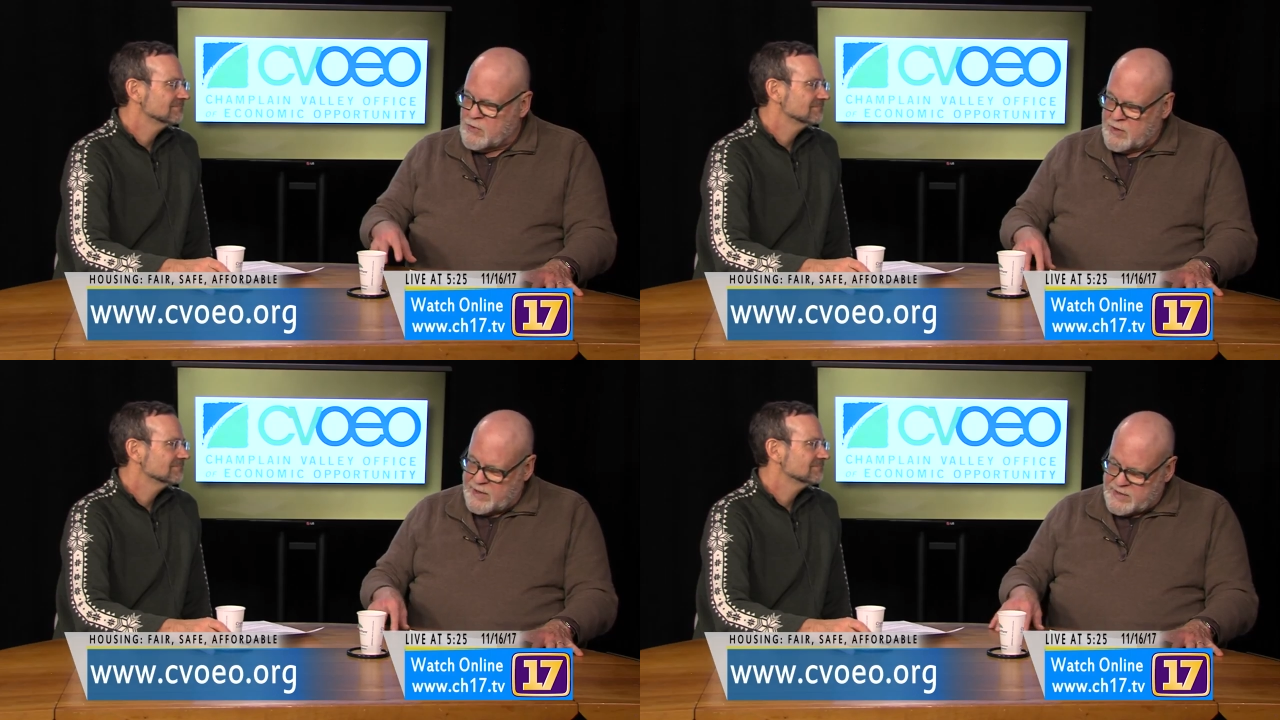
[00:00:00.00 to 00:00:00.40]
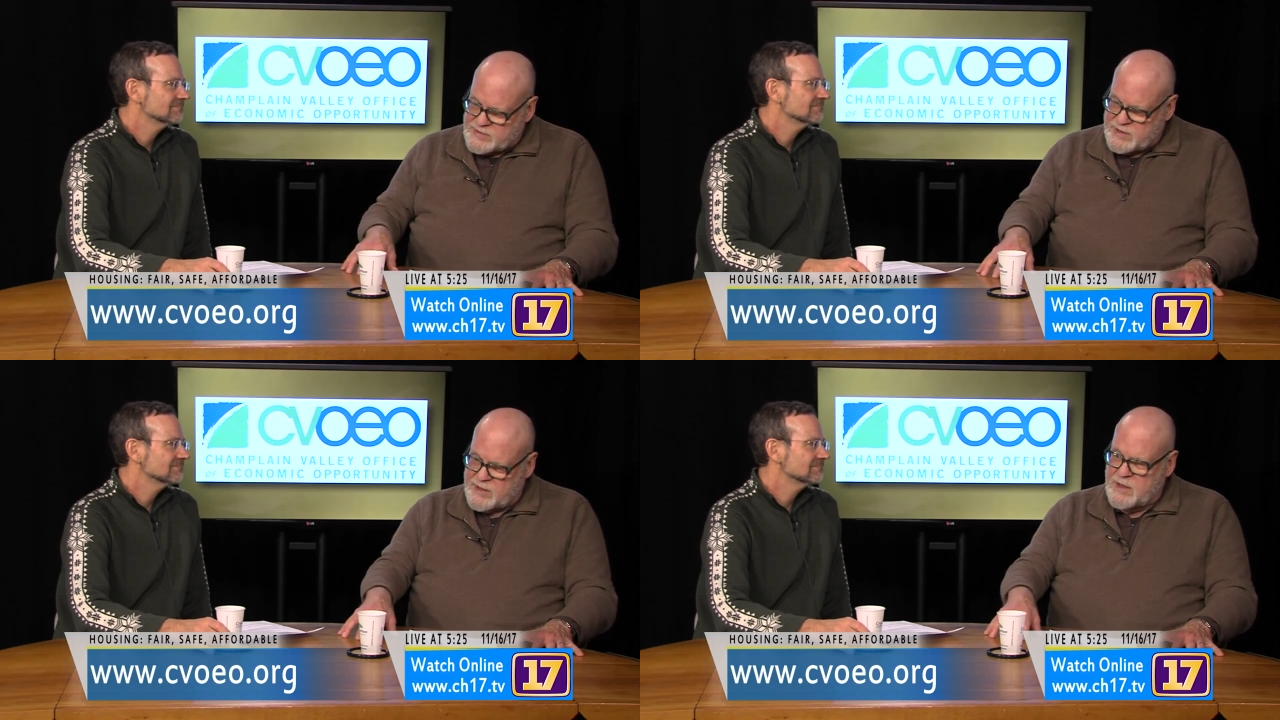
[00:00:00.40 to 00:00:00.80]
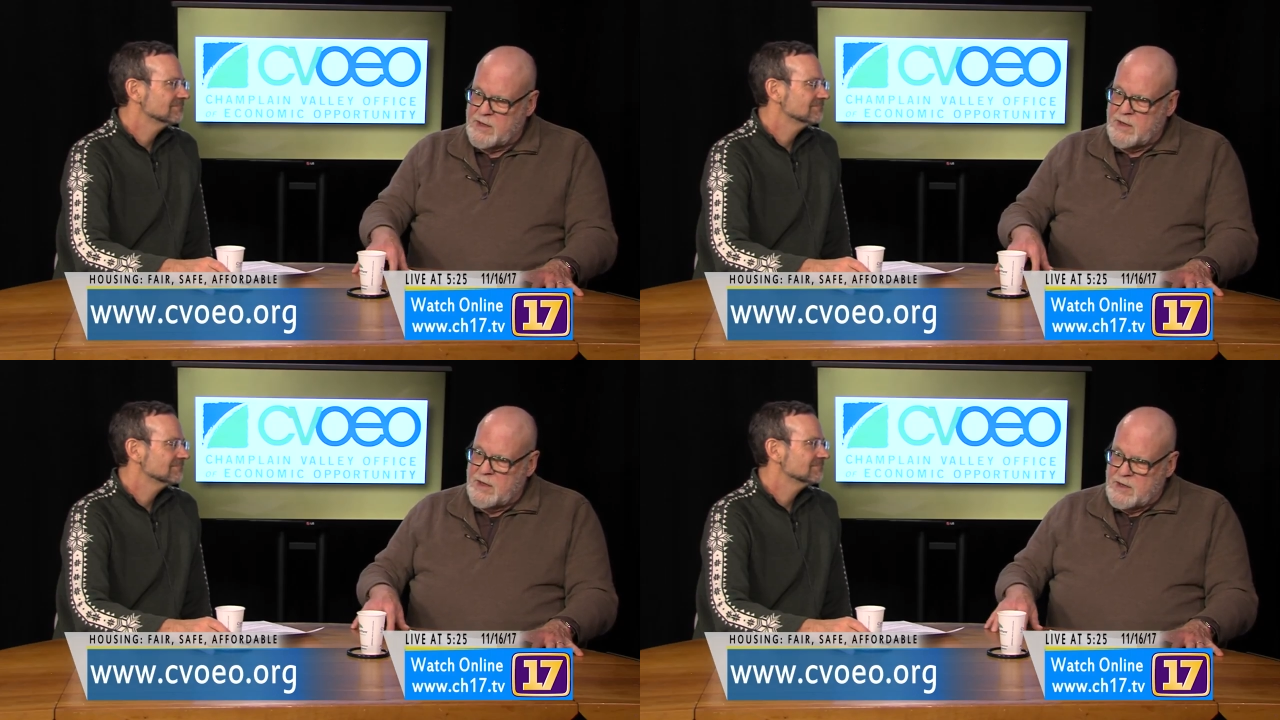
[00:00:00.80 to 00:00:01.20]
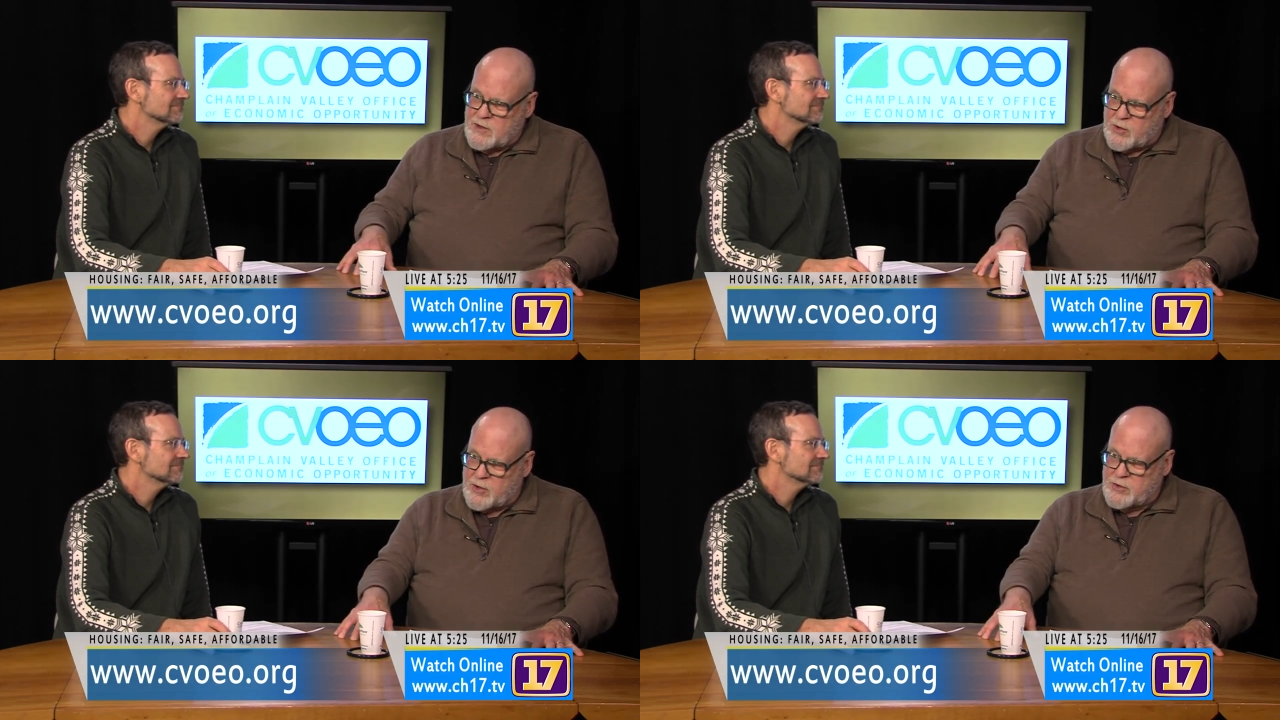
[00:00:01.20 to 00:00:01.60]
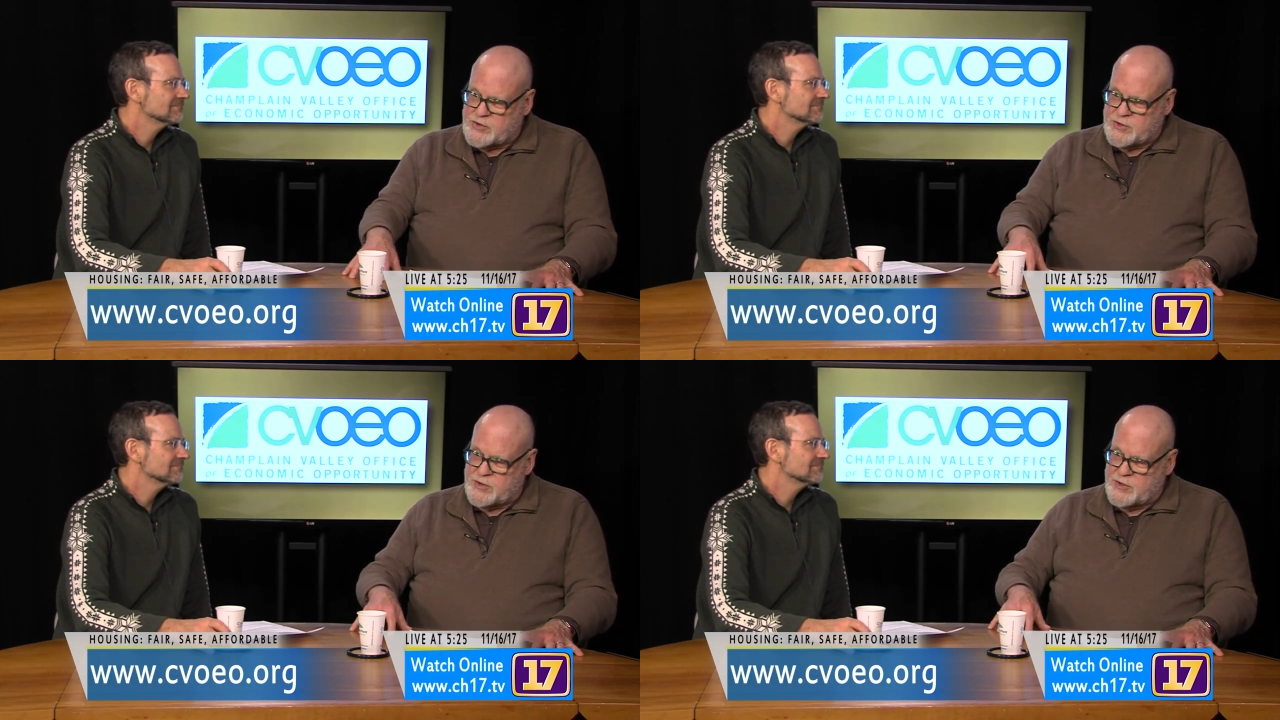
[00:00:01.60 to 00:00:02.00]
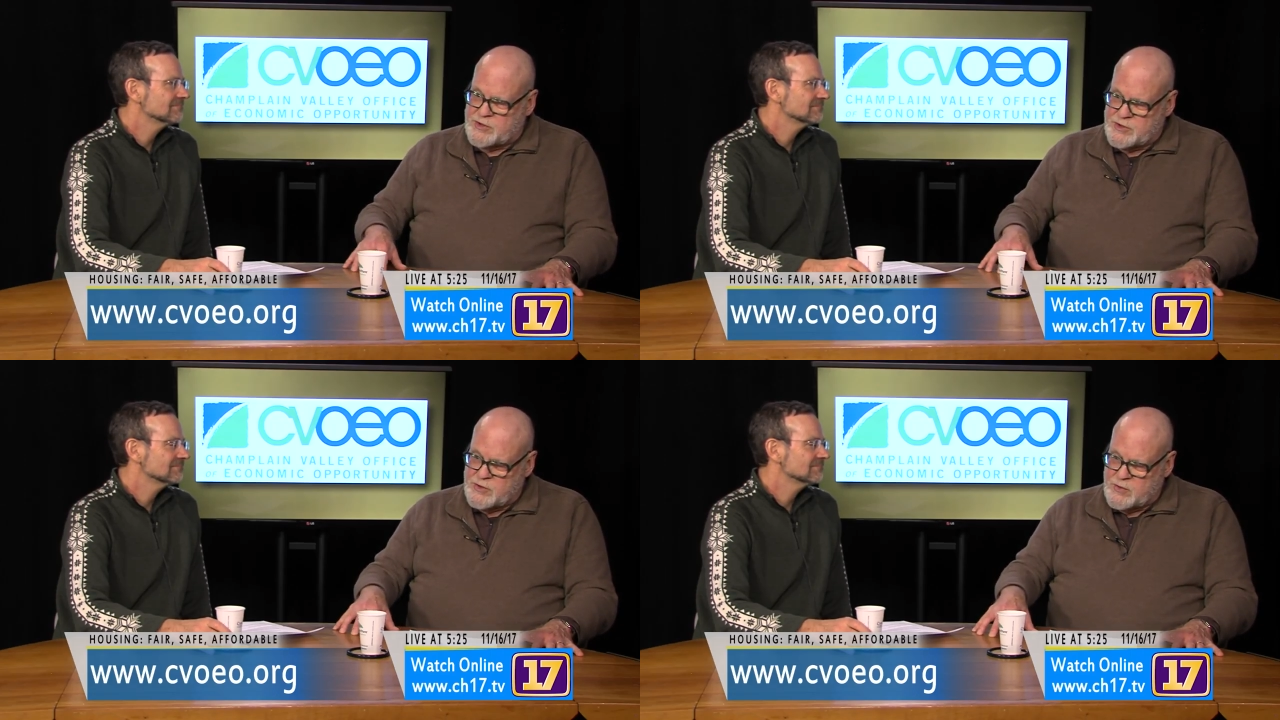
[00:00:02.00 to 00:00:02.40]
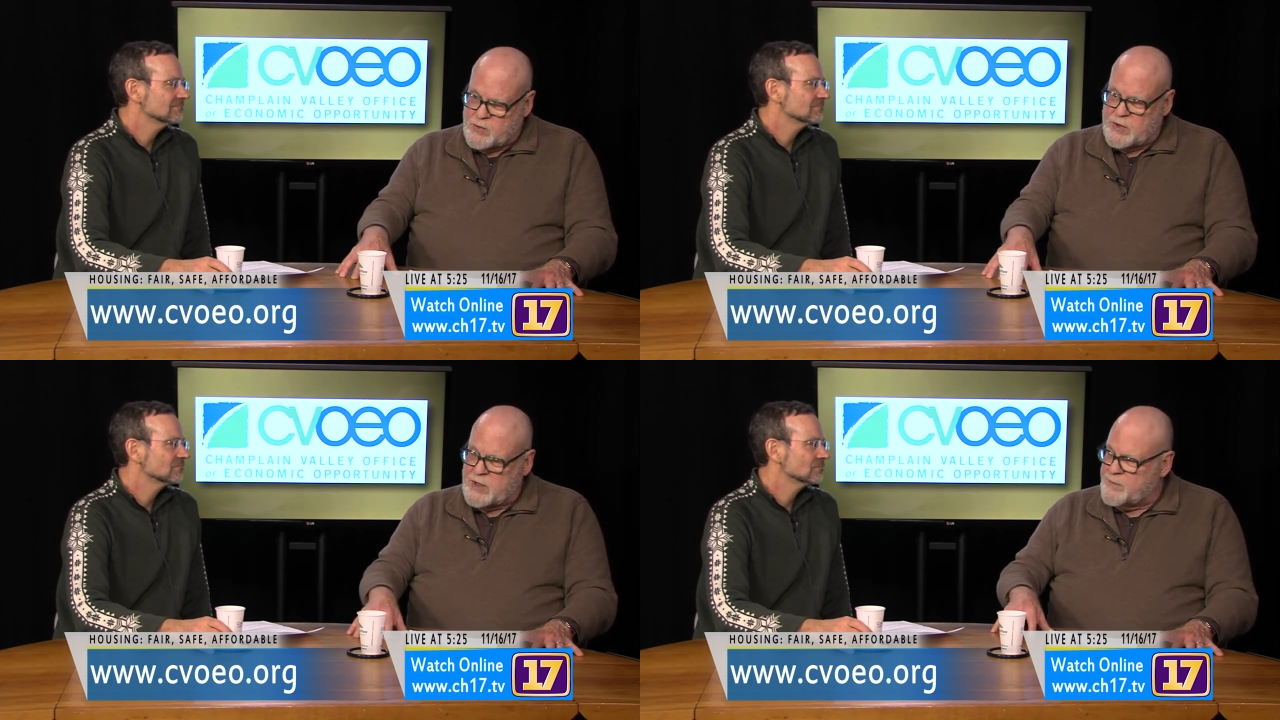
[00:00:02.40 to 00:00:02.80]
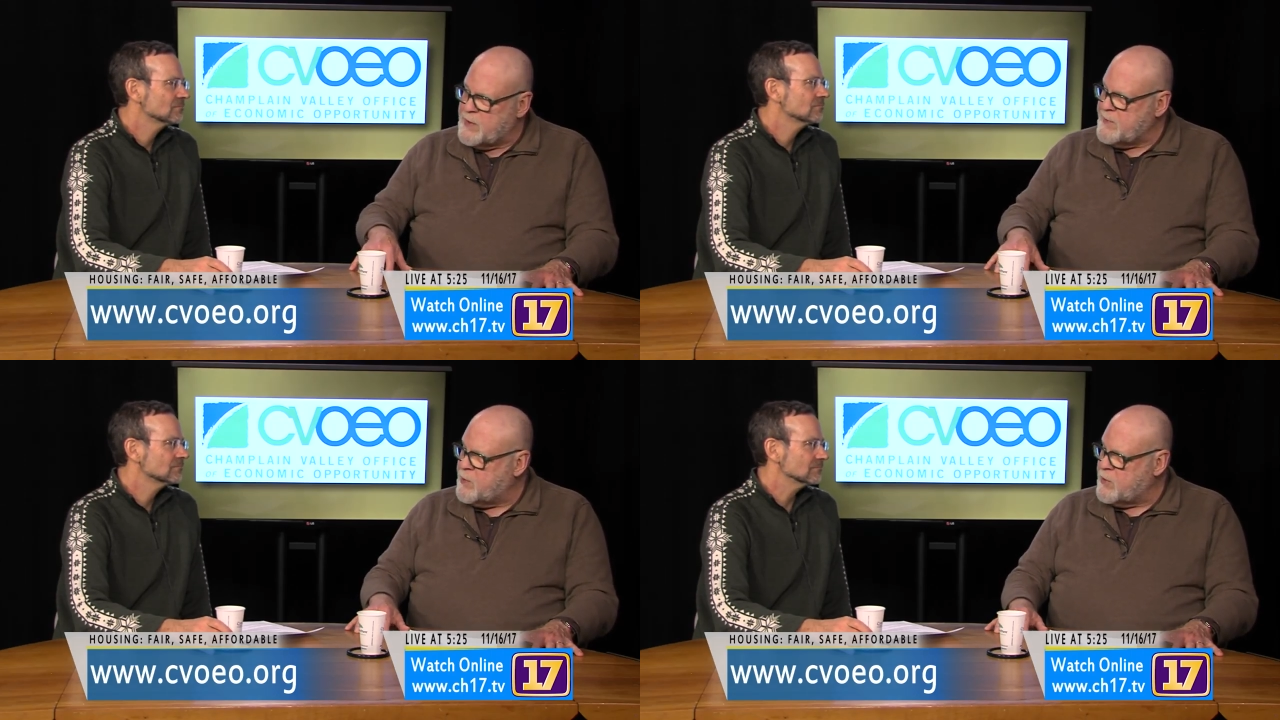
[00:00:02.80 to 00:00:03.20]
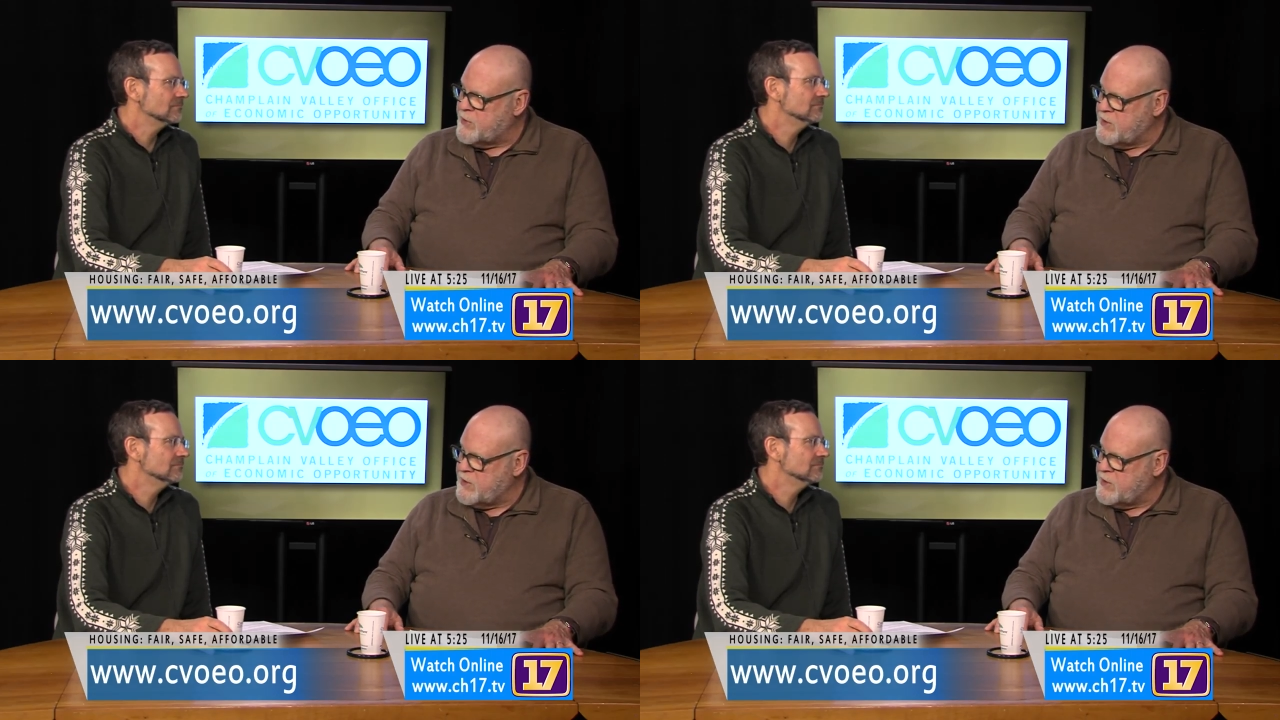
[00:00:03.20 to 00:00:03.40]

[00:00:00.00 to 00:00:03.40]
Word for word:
Speaker 1: more housing closer to where people